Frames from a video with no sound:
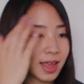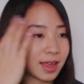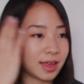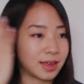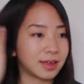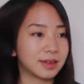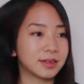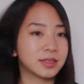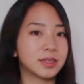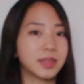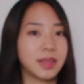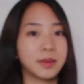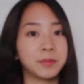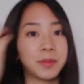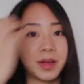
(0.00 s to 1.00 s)
And
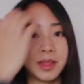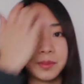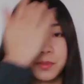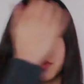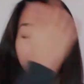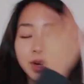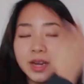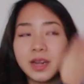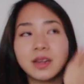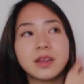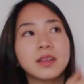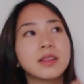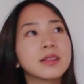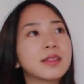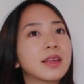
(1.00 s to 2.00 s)
then by the
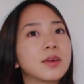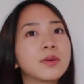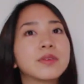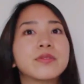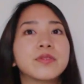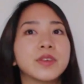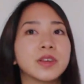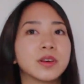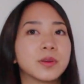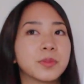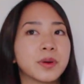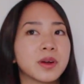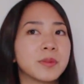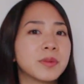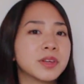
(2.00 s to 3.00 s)
morning, they would feel
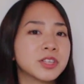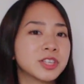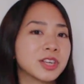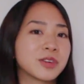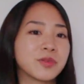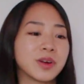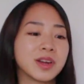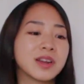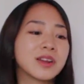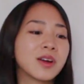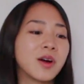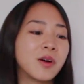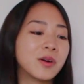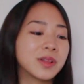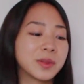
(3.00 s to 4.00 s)
pretty much like ready to
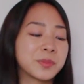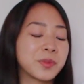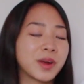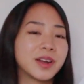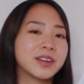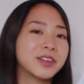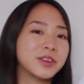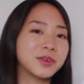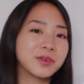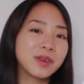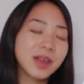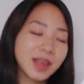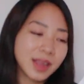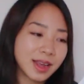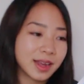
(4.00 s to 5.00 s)
go, like brand new,
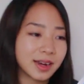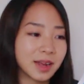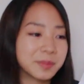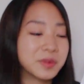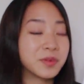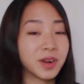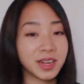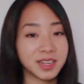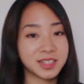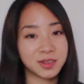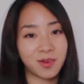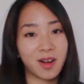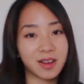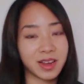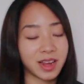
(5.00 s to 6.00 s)
and I'd be ready to
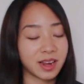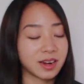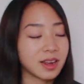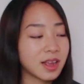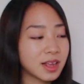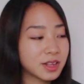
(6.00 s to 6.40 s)
walk again.